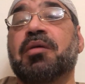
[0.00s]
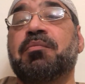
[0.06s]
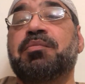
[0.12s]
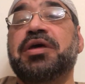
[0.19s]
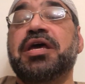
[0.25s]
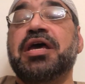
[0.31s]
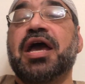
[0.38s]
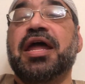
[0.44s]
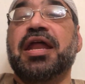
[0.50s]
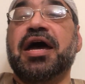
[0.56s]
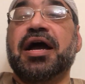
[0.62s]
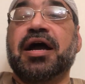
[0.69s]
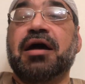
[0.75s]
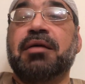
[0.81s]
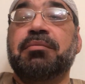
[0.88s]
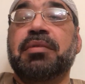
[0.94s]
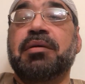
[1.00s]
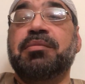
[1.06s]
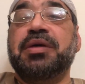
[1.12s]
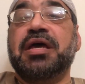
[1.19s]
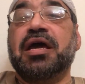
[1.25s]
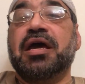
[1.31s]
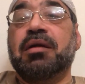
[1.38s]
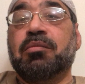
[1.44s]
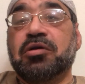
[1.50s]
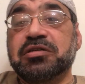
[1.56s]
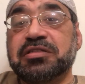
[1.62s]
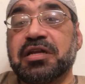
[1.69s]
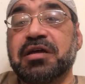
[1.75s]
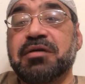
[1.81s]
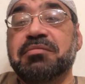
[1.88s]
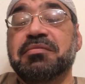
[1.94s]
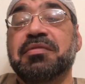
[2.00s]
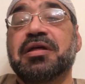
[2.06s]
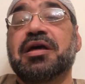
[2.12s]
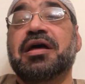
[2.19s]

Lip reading: Being an Arab, being a Muslim,